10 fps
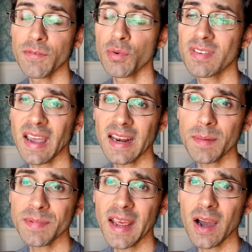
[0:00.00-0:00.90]
If you sign
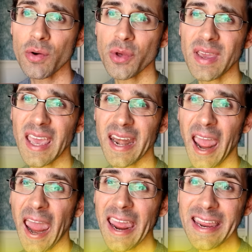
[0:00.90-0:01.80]
up now, you can get
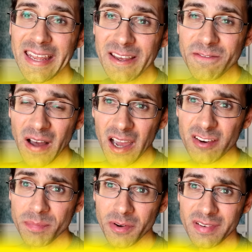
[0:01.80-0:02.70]

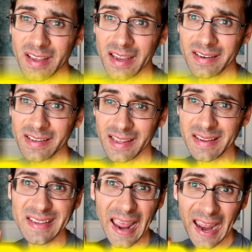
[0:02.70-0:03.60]
85%,
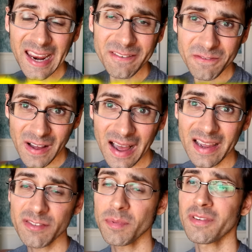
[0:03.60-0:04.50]
yes,
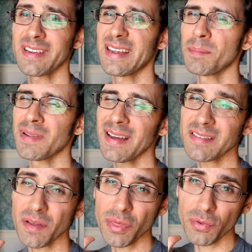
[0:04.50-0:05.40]
85%
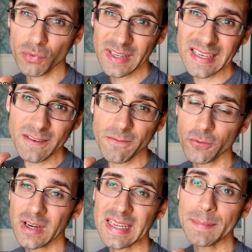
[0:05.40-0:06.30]
plus 3
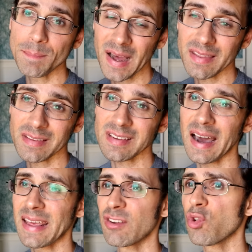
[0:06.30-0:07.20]
free months
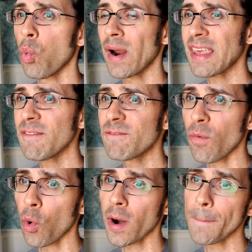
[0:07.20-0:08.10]
on a
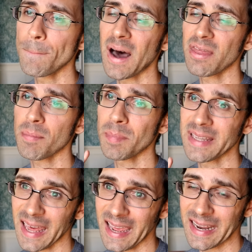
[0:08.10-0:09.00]
24-month
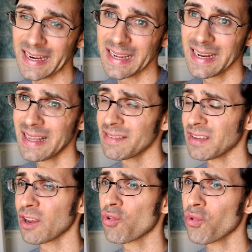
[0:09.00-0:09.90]
plan.
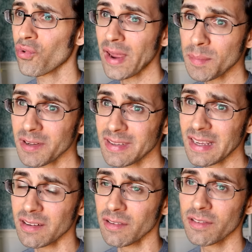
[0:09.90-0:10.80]
It's an incredible
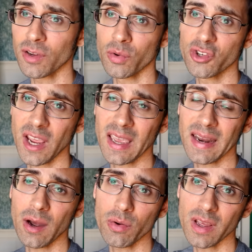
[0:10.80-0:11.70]
deal, so check
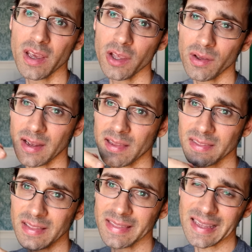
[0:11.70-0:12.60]
it out. You can
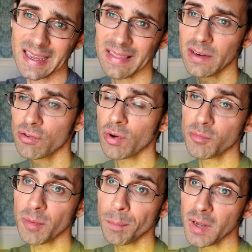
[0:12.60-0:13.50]
click the link in the
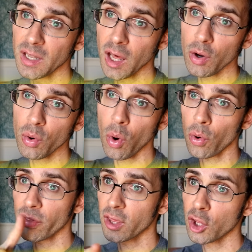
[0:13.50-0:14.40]
description below
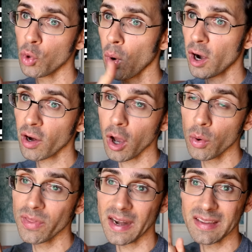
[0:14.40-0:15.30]
or the QR
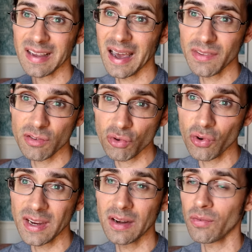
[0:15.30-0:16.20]
code that is on the
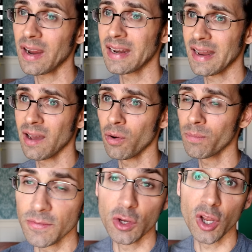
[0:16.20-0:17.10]
screen right now.
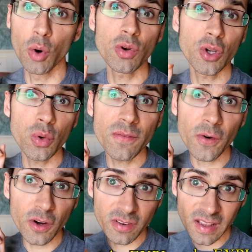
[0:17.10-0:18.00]
If you don't do it
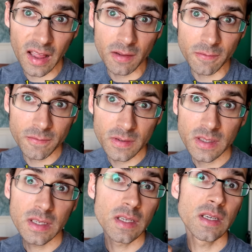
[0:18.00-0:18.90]
for yourself,
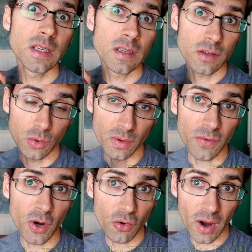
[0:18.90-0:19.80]
do it
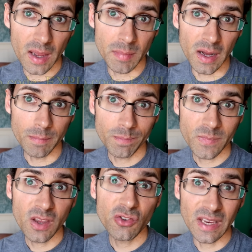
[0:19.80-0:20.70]
for your grandma.
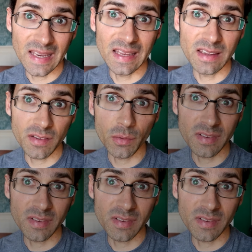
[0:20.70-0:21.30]
She needs those